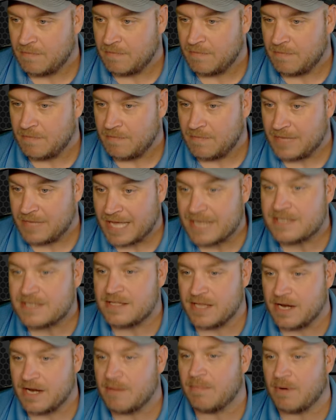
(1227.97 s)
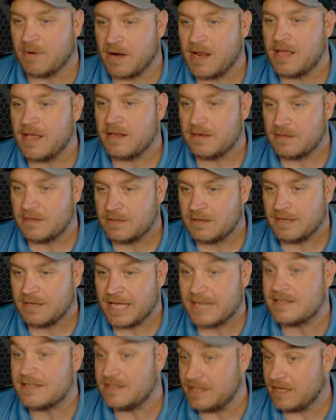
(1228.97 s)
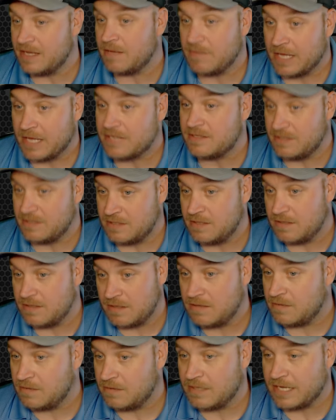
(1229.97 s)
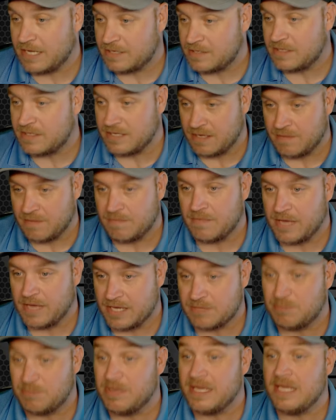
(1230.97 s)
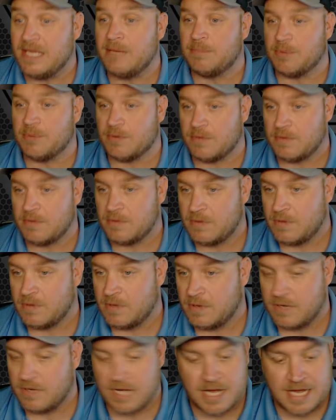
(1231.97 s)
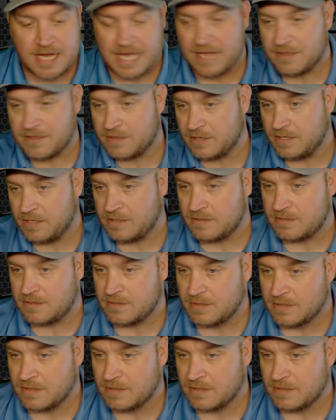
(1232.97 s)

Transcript: That's their brand. That's them. That's them as people, not athletes.